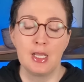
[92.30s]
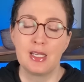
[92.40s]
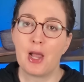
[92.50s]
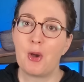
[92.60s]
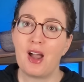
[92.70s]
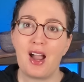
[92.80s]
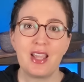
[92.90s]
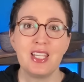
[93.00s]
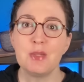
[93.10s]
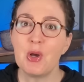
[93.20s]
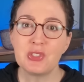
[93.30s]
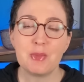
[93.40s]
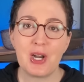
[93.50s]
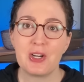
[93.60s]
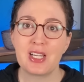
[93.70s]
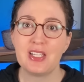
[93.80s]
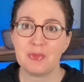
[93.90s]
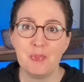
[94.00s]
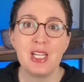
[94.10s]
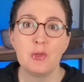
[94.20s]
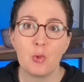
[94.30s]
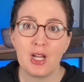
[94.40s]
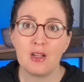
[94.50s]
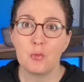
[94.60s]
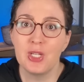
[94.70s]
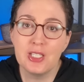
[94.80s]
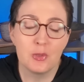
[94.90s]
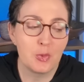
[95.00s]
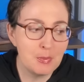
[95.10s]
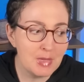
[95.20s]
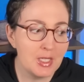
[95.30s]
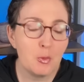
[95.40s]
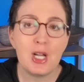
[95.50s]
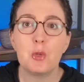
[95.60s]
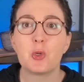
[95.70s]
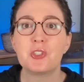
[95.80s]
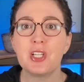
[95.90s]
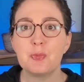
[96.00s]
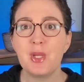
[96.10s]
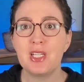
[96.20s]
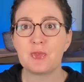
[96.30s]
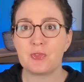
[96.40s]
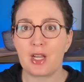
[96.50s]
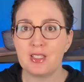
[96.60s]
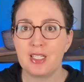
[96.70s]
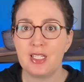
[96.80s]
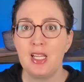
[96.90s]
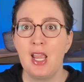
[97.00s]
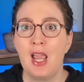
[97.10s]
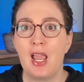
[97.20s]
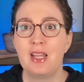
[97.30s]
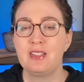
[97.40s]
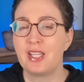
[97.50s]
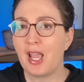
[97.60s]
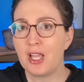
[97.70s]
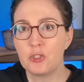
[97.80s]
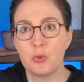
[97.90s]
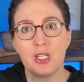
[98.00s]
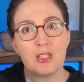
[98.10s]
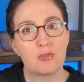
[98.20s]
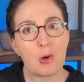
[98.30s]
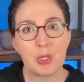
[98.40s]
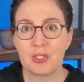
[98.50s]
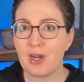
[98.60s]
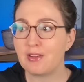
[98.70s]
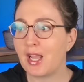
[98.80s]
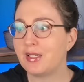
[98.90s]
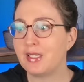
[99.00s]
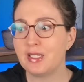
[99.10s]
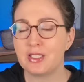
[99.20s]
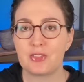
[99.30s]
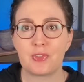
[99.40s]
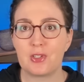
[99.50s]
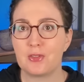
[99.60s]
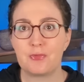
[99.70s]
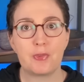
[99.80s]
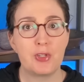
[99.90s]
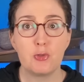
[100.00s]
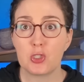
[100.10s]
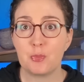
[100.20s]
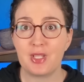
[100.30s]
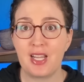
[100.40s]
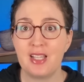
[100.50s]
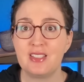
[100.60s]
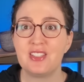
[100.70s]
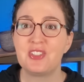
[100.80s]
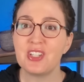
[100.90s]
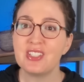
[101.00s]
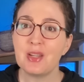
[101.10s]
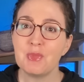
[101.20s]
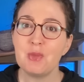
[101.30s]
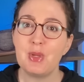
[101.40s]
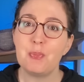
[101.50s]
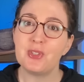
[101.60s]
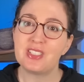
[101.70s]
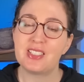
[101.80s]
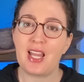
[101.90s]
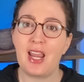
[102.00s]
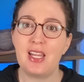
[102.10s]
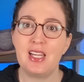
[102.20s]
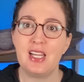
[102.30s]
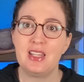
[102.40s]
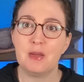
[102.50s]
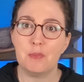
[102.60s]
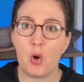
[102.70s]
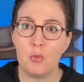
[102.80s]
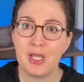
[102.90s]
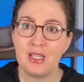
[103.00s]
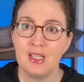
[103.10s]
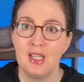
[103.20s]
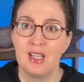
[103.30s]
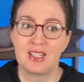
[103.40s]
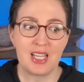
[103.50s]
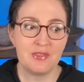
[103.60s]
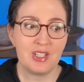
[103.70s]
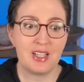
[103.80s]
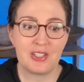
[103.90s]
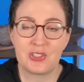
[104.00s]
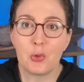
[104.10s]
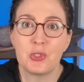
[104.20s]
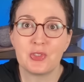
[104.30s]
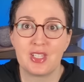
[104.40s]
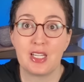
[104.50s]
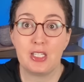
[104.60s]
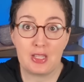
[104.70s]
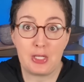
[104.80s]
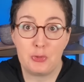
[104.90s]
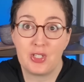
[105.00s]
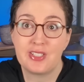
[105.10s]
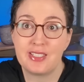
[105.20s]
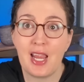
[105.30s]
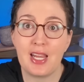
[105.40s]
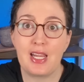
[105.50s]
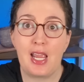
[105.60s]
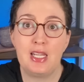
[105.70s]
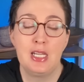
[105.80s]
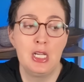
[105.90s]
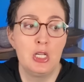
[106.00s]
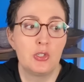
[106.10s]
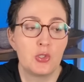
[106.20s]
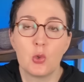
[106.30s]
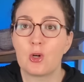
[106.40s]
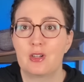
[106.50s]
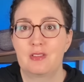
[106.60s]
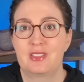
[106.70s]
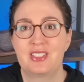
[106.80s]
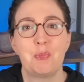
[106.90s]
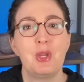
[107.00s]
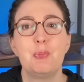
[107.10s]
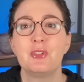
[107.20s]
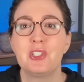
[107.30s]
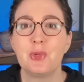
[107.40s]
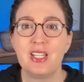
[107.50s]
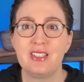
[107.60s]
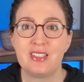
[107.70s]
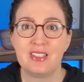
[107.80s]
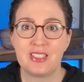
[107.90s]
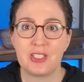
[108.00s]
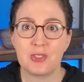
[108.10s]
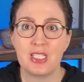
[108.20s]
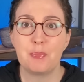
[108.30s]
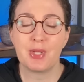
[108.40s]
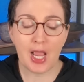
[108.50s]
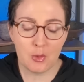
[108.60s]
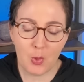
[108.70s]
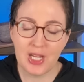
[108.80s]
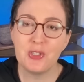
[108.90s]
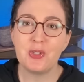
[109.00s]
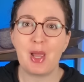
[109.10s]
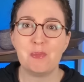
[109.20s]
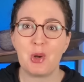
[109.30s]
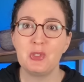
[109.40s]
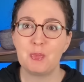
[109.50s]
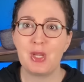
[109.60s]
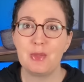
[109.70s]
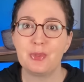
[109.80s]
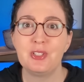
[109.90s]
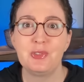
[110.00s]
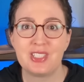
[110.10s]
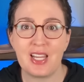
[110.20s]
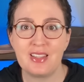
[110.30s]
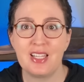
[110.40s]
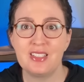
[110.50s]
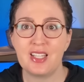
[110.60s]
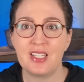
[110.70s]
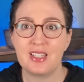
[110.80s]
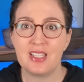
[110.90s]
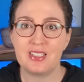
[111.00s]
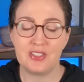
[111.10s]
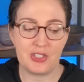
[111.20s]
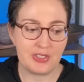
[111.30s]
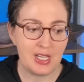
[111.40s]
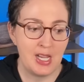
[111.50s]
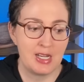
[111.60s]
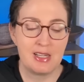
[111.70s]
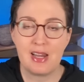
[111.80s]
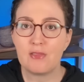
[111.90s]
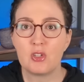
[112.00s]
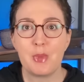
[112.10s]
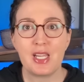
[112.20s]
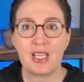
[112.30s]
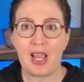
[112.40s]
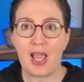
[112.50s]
Now, I think most Americans mean well. We do. We mean well. We're just being friendly. And casually throwing around ideas for future plans is just something people say in the moment, kind of a social thing that you just say. And sure, some people do it insincerely, but I'd wager that most people who say things like this and just never make it